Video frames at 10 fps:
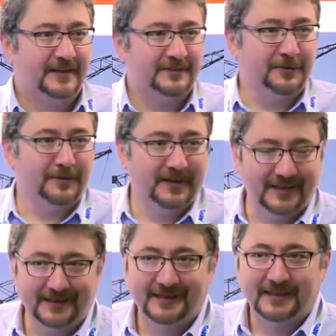
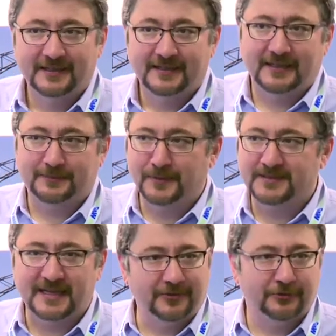So it
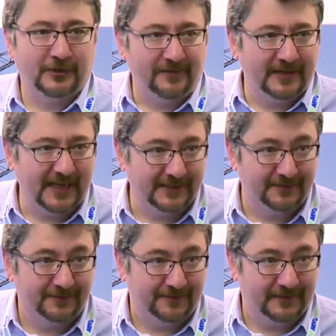means that you don't have a
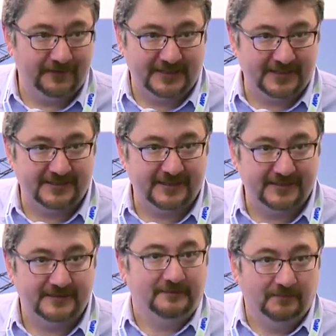negative
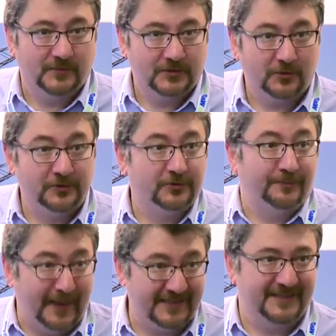resistance. So you're
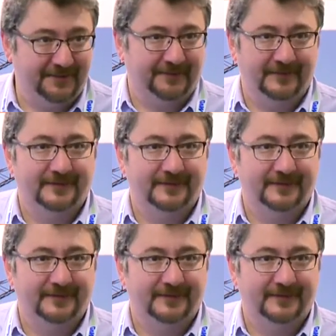passive.